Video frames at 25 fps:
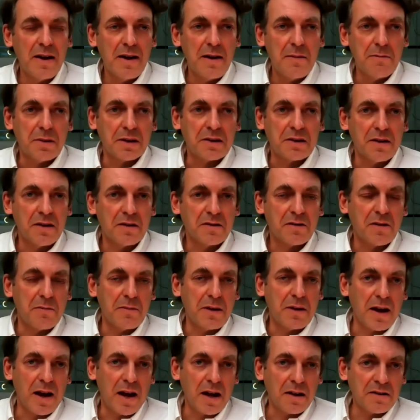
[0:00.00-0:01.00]
But so
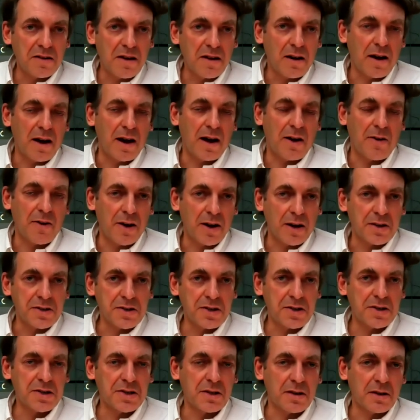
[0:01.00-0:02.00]
many other
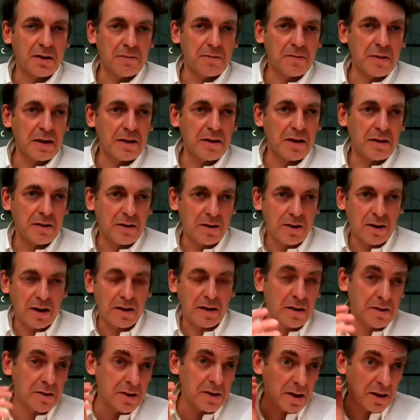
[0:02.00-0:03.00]
areas, I
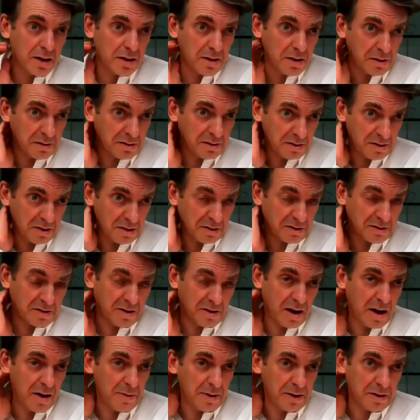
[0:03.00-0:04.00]
think you
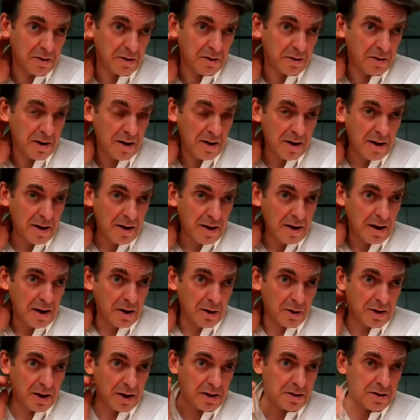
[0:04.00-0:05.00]
see when you
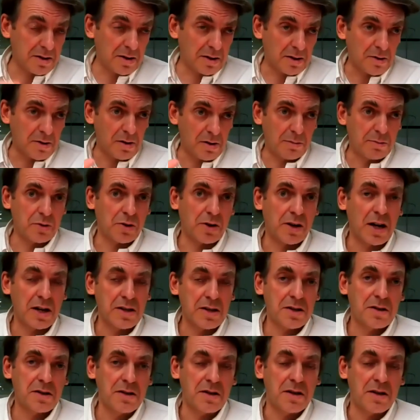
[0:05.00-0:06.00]
look at crypto
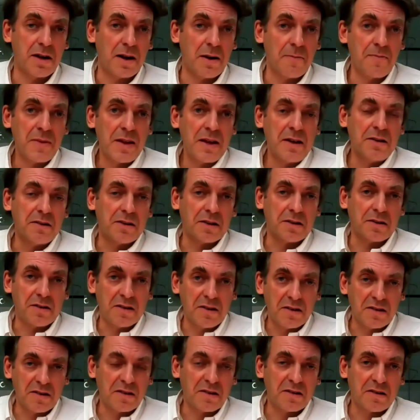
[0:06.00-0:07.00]
custody, that
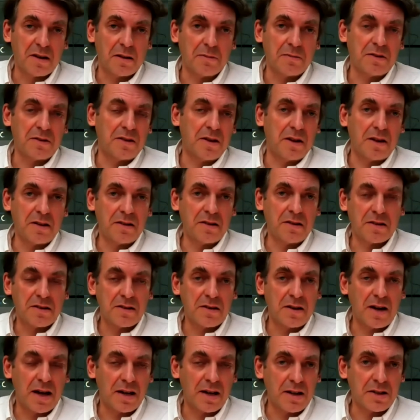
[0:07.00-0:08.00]
this is something that
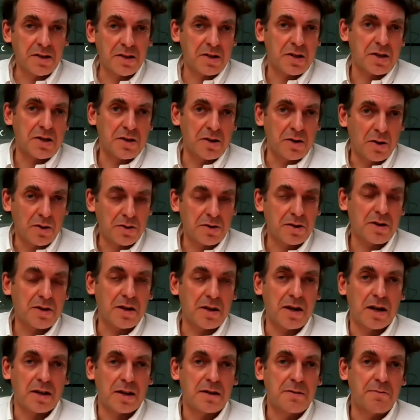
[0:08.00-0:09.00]
has not
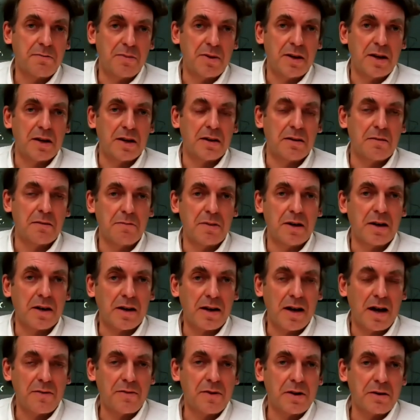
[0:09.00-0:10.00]
yet been
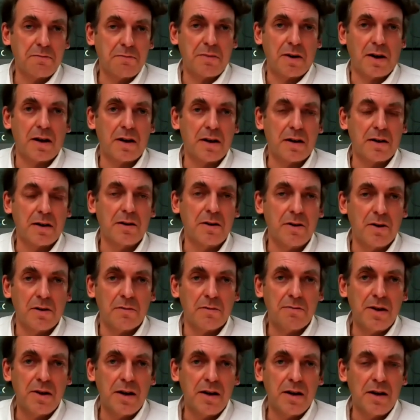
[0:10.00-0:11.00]
covered by
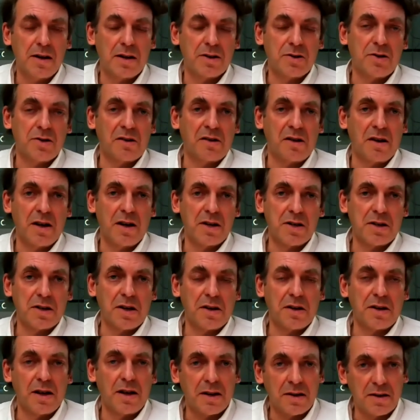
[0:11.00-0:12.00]
European legislation,
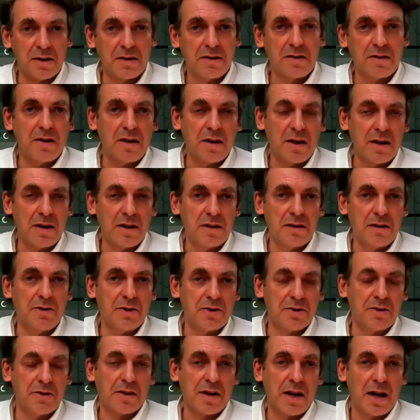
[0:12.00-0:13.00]
and the
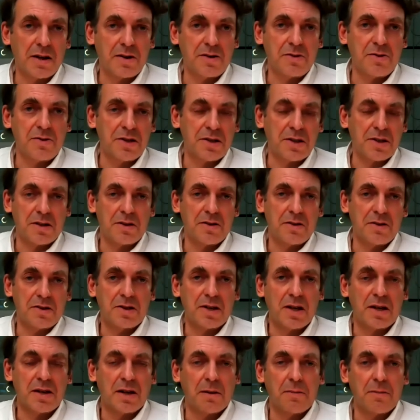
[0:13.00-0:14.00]
individual countries have to
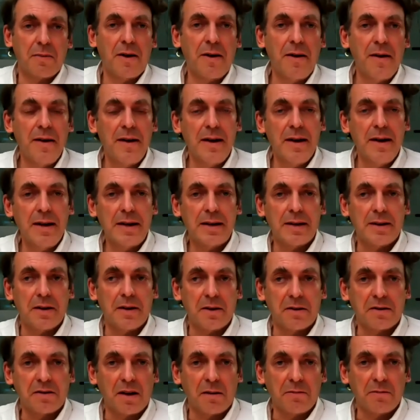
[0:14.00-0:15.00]
set up
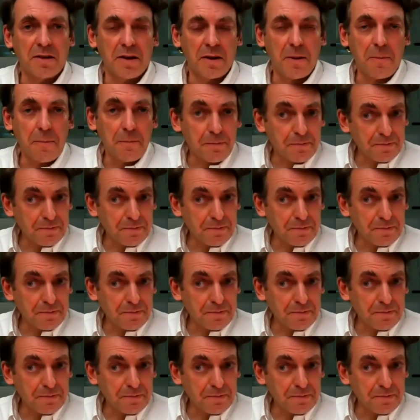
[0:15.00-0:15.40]
something.